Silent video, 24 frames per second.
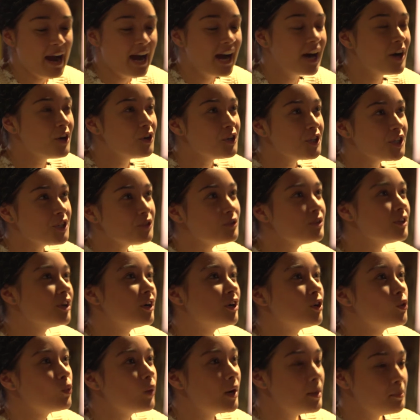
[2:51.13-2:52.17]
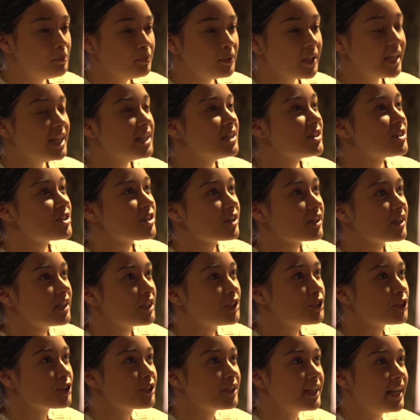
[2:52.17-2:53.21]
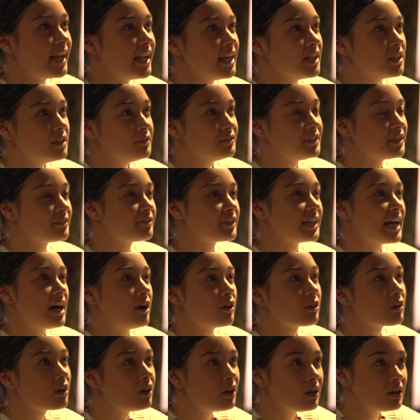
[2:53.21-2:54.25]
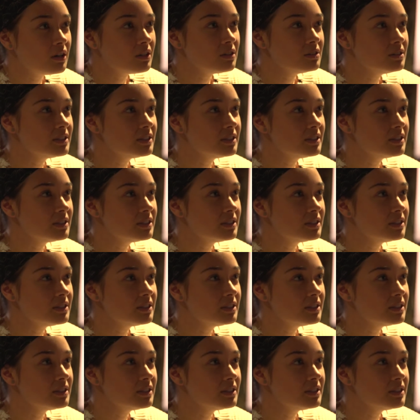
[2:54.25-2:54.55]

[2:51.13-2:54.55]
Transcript: How do you know what blends you're going to create of different alcohol?